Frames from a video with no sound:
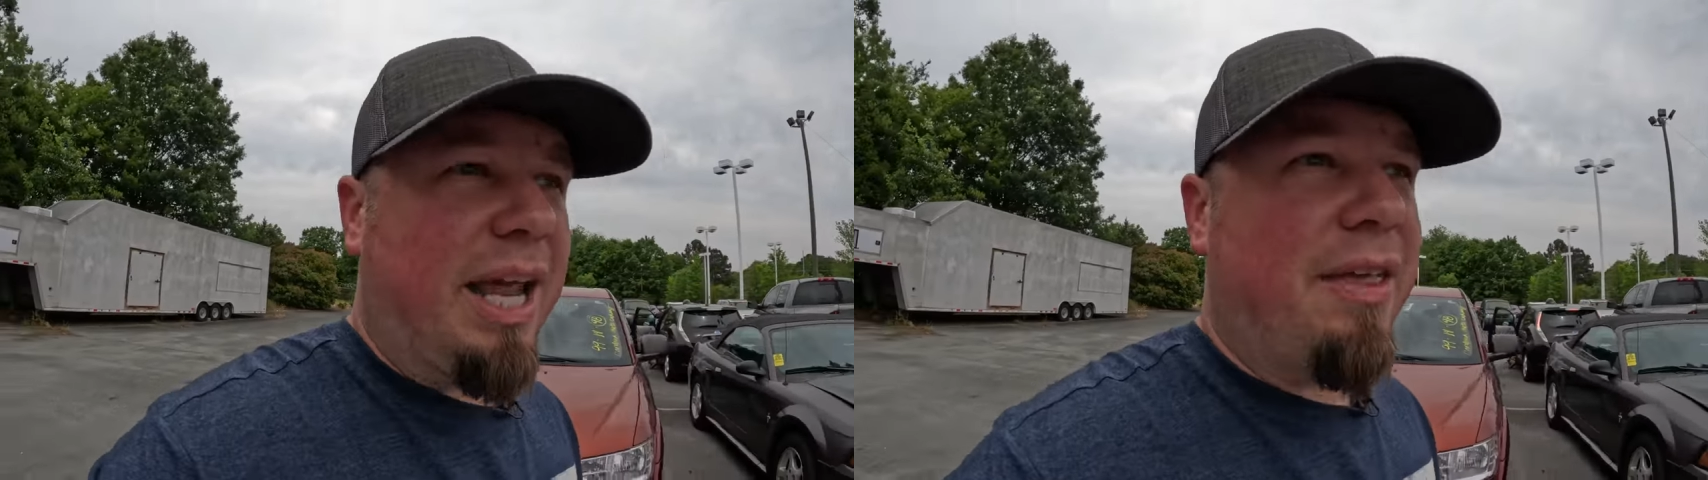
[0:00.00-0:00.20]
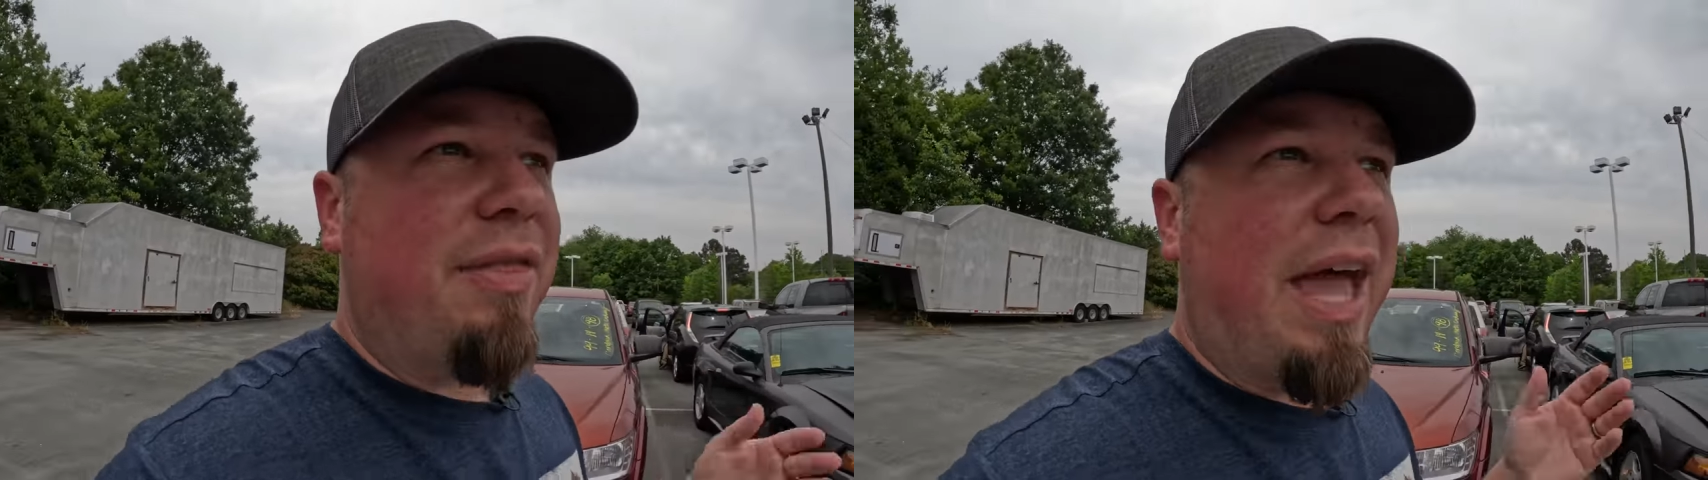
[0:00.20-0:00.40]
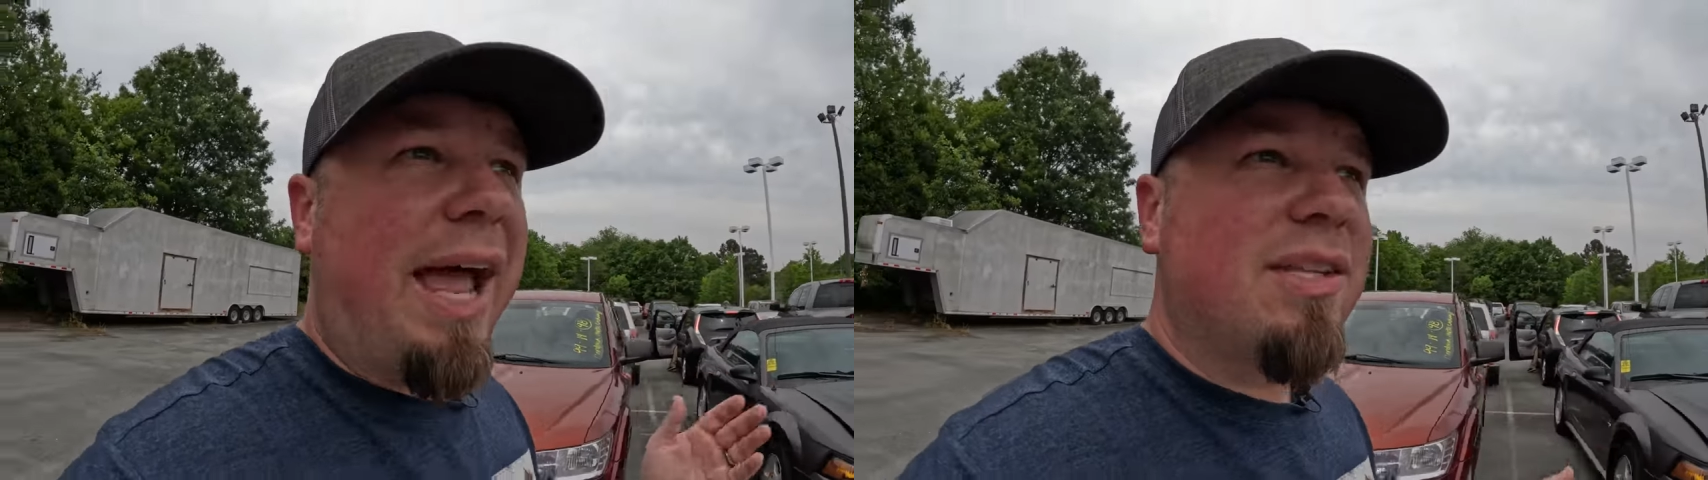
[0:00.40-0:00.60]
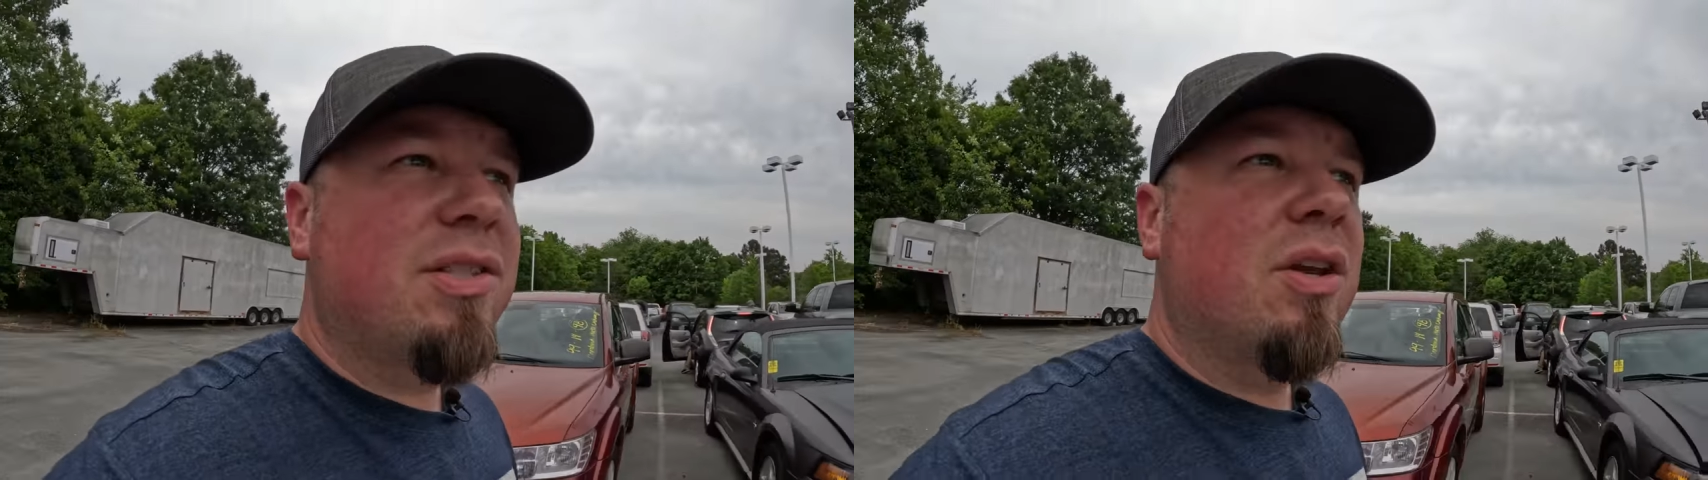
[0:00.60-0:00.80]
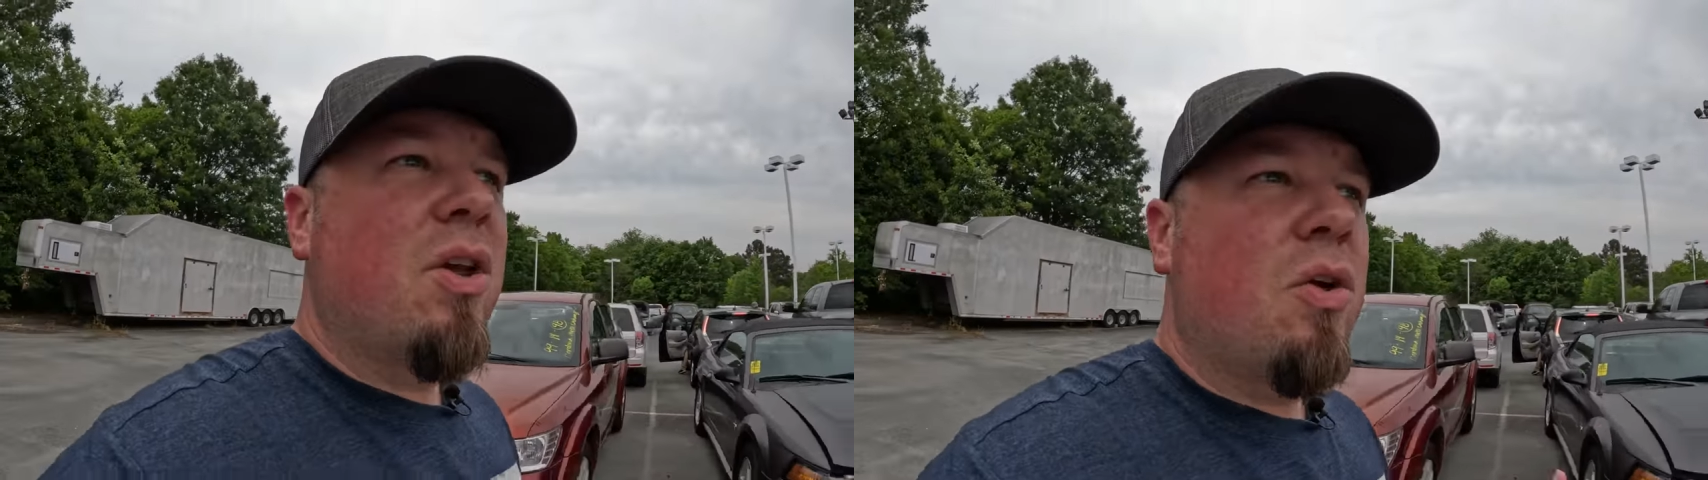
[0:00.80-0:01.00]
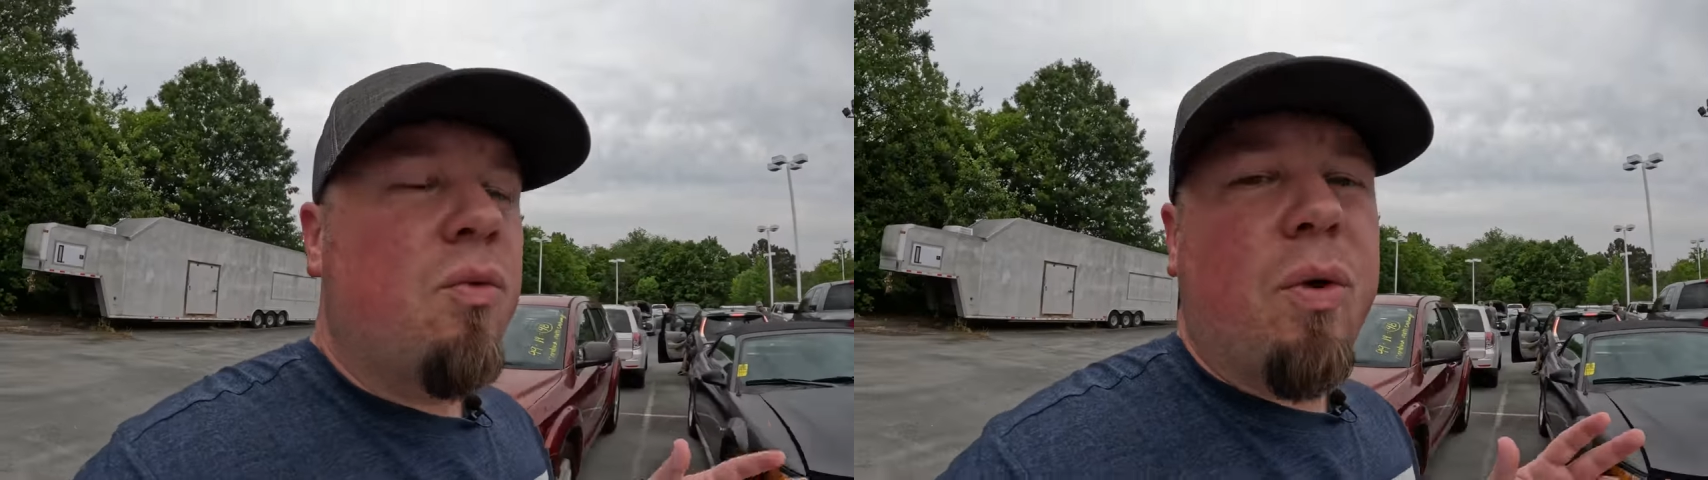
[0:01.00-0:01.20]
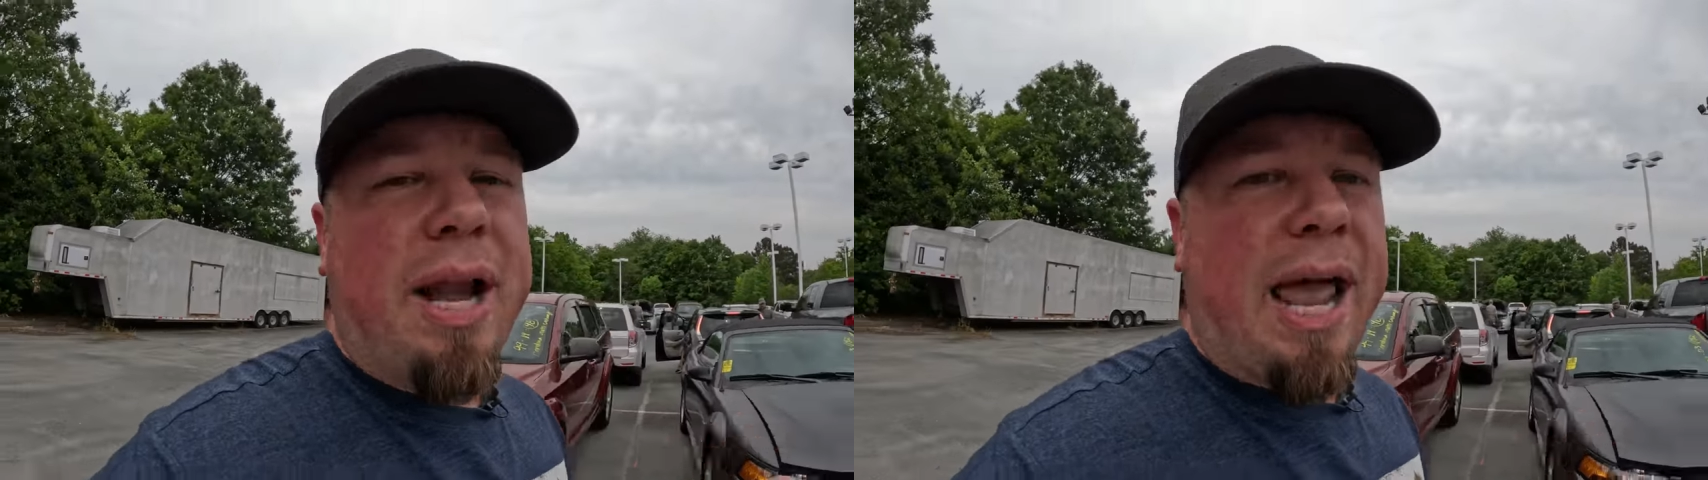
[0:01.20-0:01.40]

And that's what